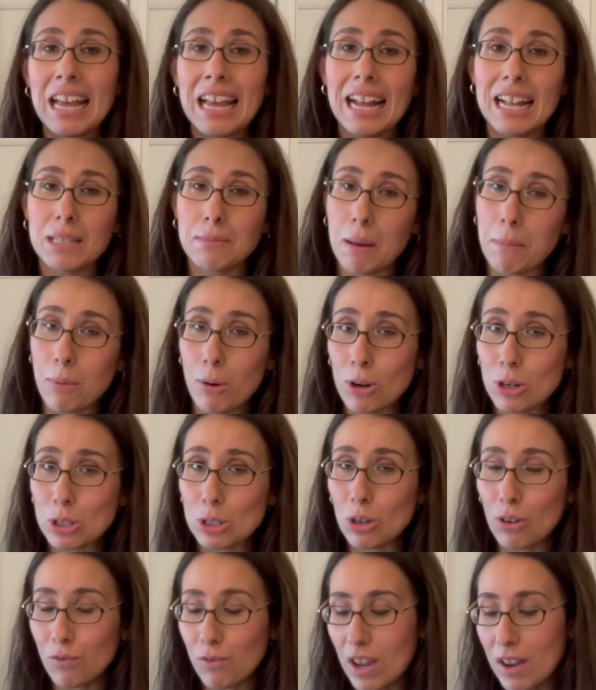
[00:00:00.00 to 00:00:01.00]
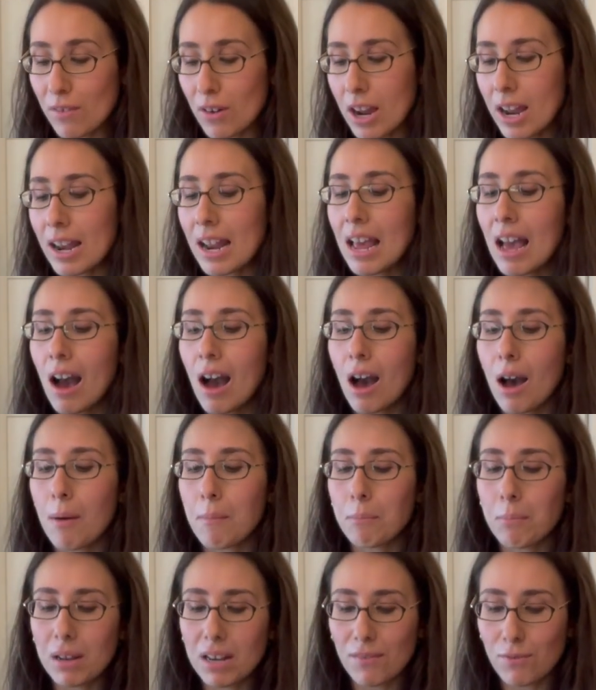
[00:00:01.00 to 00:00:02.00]
It's my personal favorite,
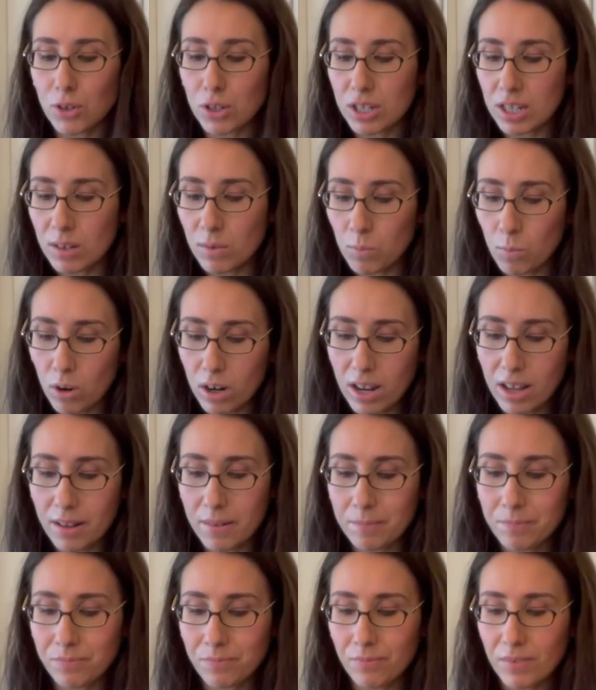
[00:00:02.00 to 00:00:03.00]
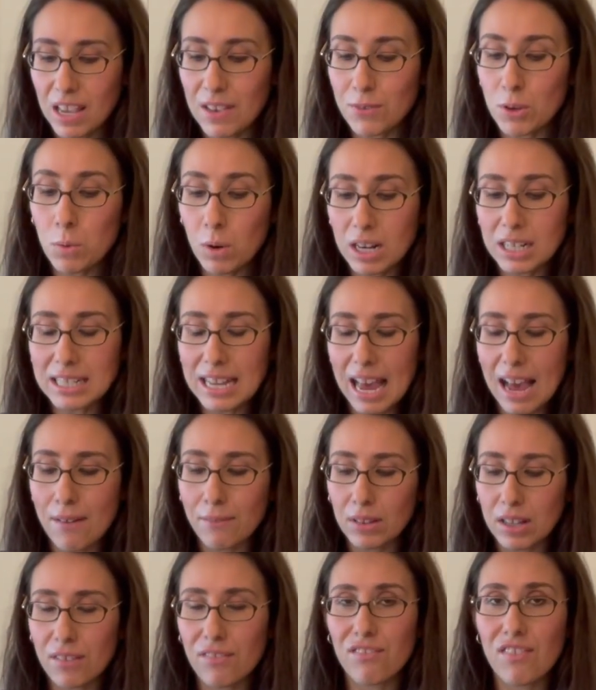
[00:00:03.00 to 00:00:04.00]
but if you wanted to have
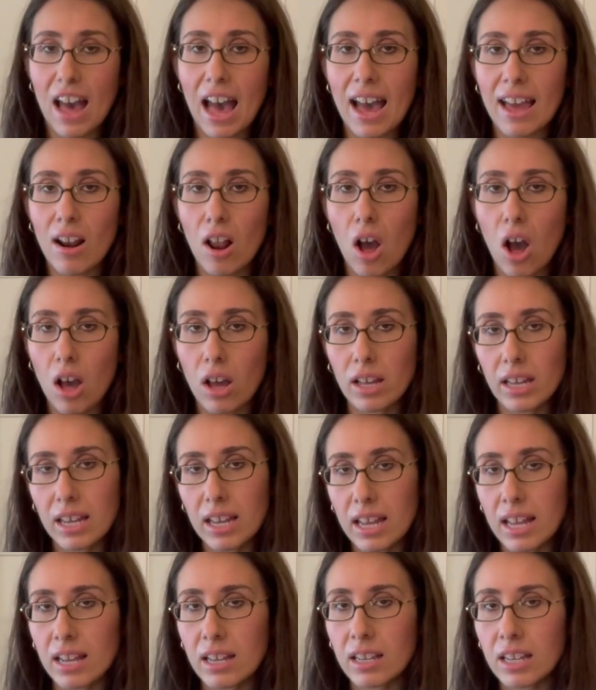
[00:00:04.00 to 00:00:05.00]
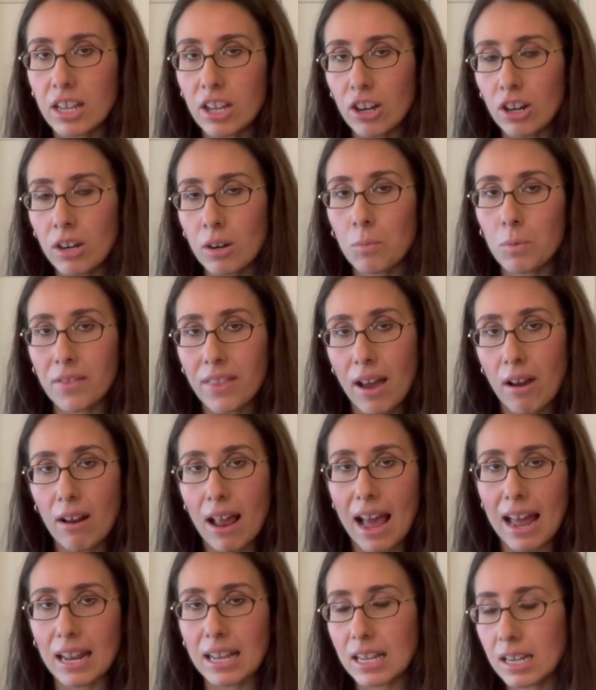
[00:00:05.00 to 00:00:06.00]
like fat in here without
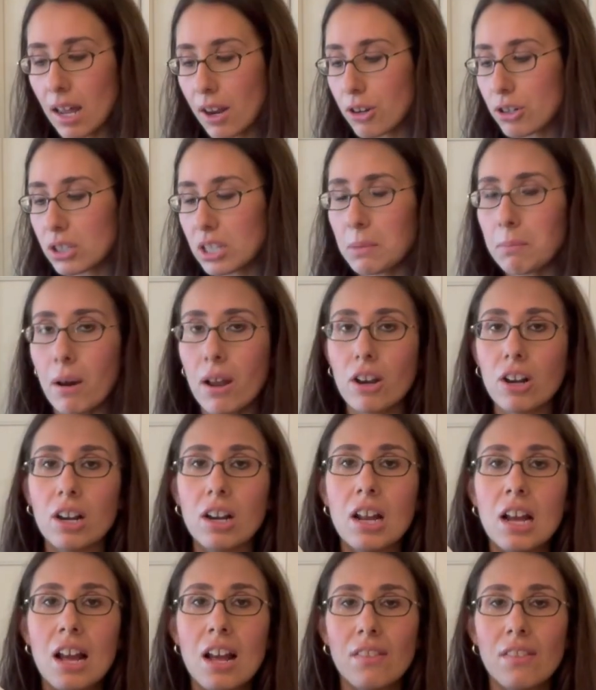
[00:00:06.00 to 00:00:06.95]
adding a nut or seed butter,